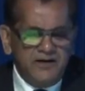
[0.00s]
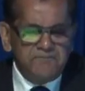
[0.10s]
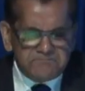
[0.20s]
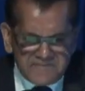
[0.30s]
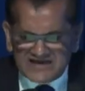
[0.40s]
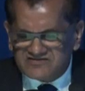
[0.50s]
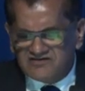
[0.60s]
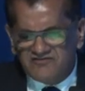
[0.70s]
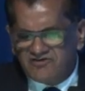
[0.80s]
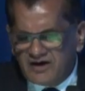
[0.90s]
a
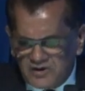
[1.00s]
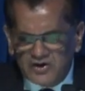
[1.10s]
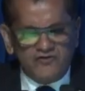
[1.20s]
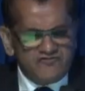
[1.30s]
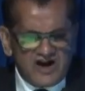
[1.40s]
massive amount of